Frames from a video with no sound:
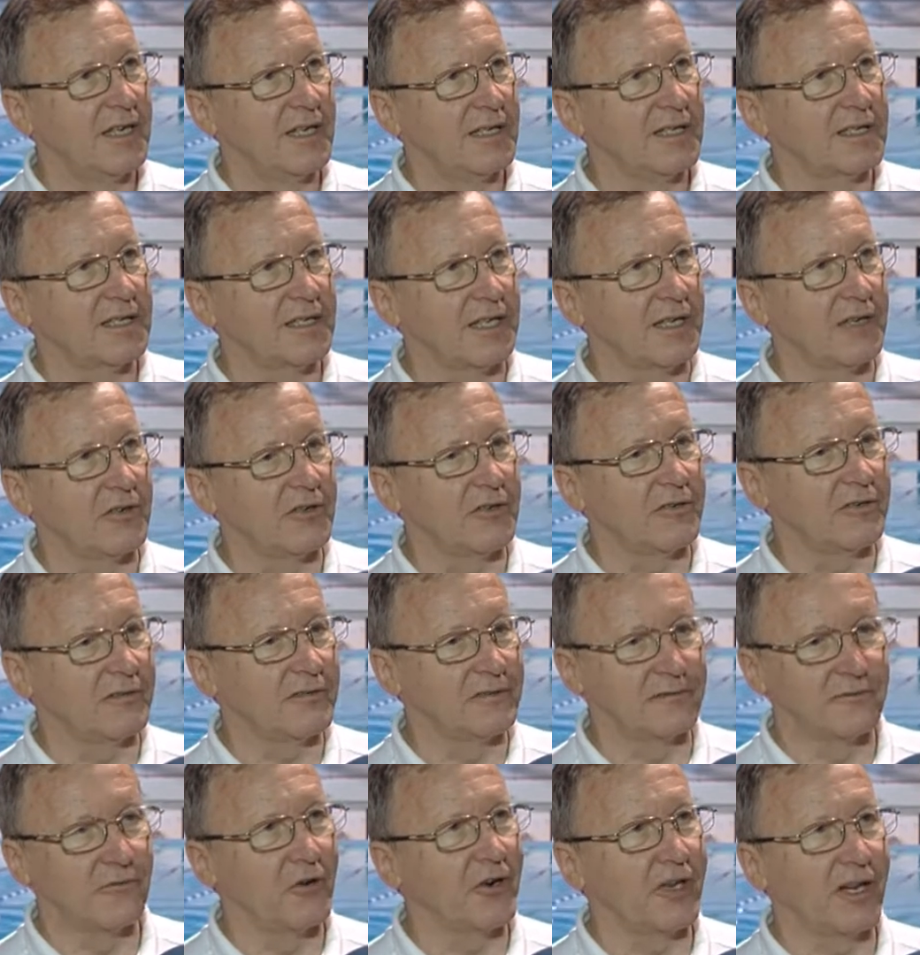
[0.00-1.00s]
So
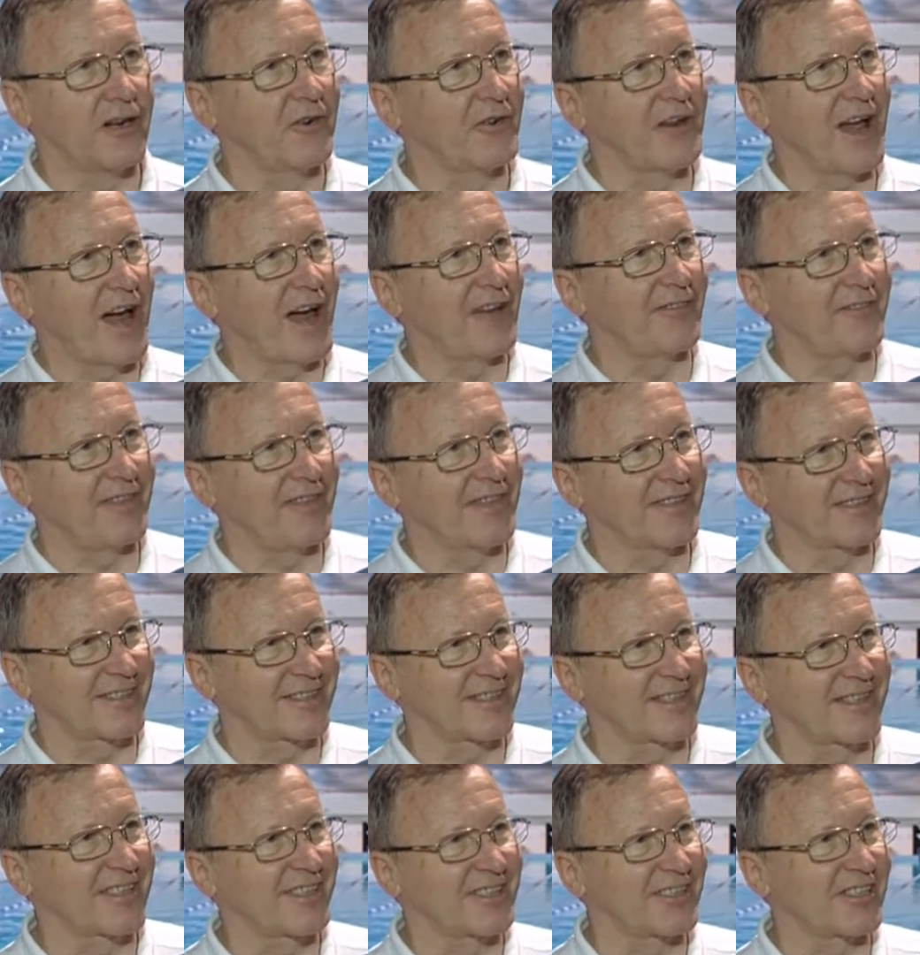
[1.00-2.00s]
we don't have
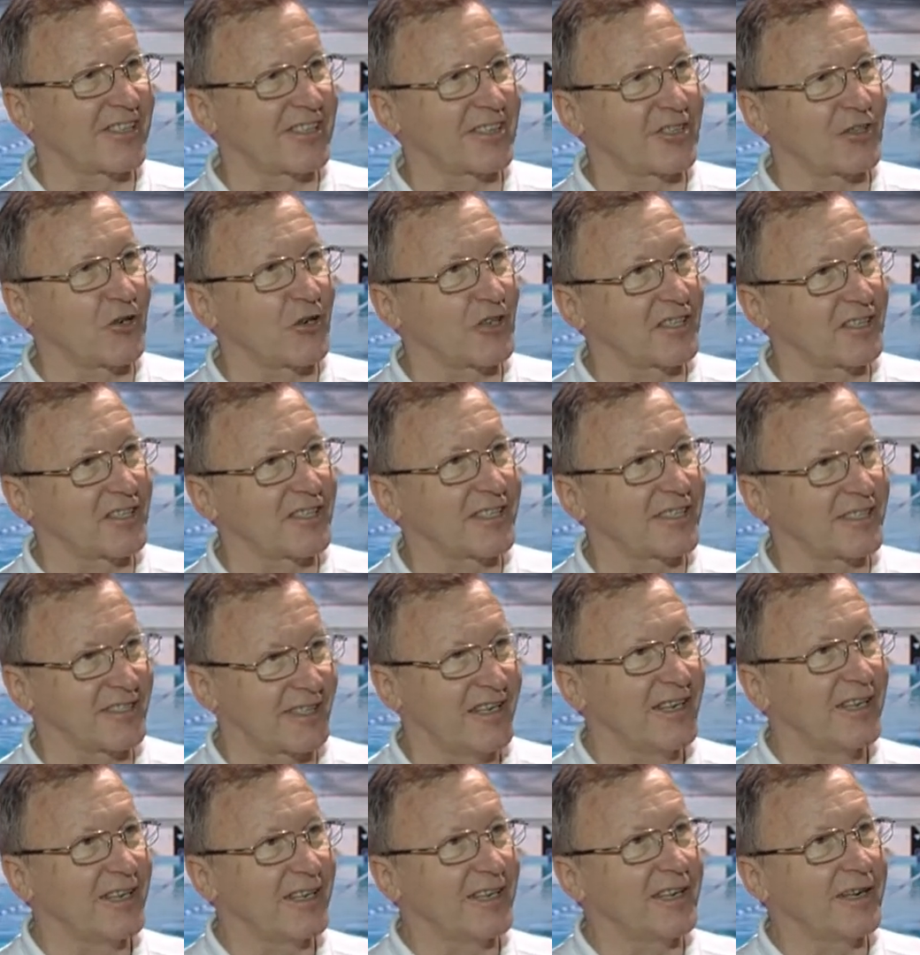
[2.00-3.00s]
these resources
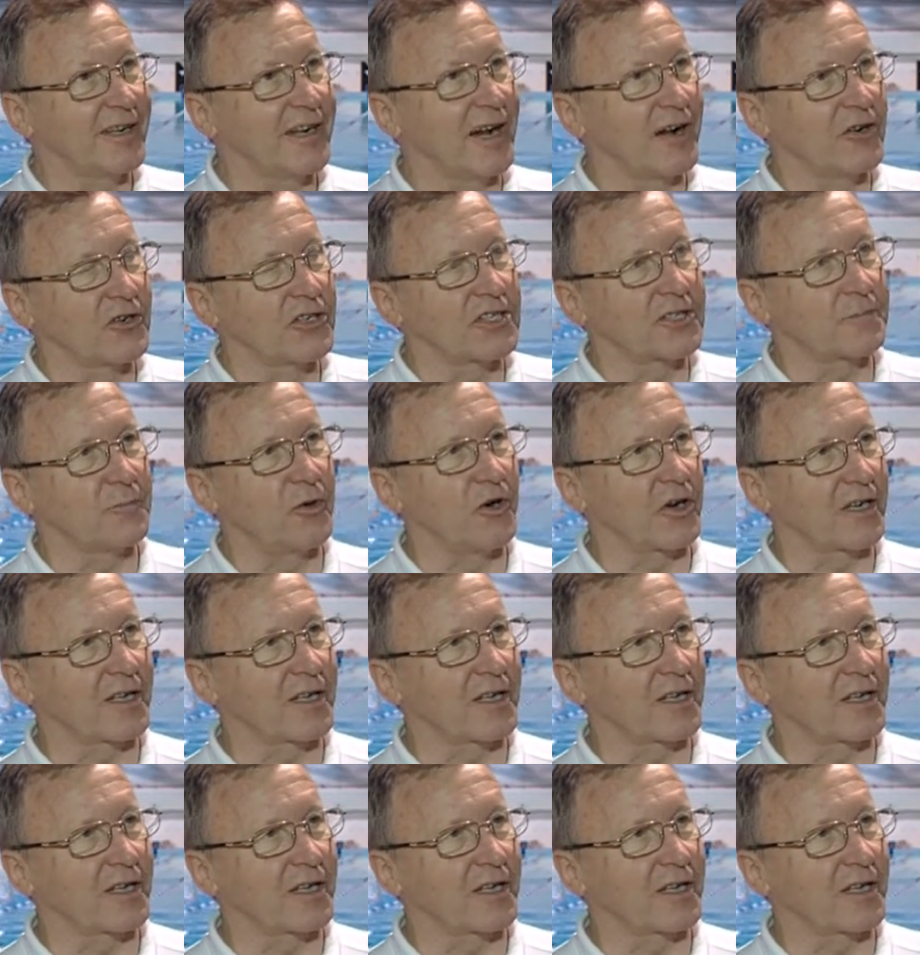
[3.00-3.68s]
in our small